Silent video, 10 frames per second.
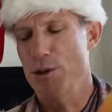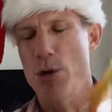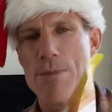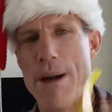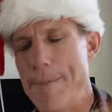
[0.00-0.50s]

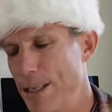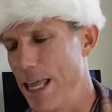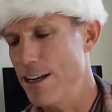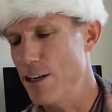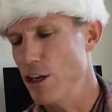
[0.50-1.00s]
throw it in my
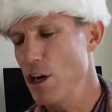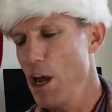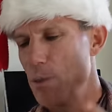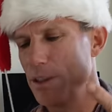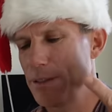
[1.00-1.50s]
blender
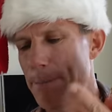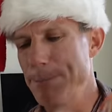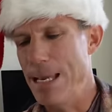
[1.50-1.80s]
with some